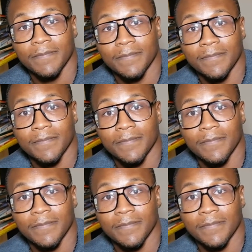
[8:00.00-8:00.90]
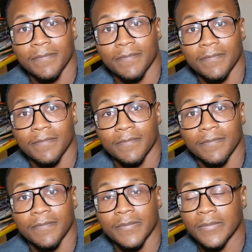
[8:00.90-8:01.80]

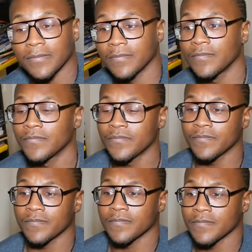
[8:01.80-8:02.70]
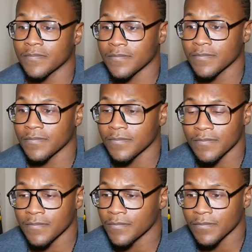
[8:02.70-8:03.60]

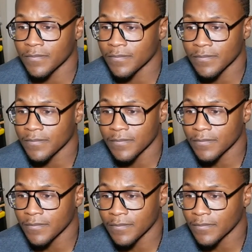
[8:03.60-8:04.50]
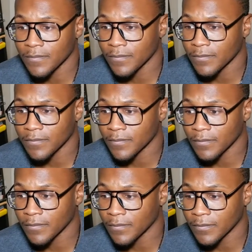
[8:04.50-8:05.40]

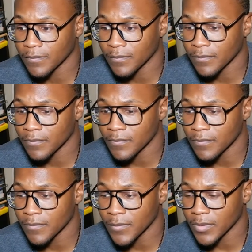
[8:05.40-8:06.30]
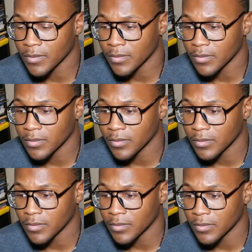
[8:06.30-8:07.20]

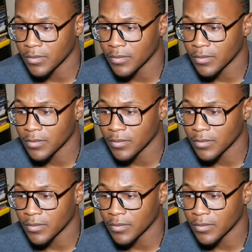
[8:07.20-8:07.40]
No one is speaking in this clip.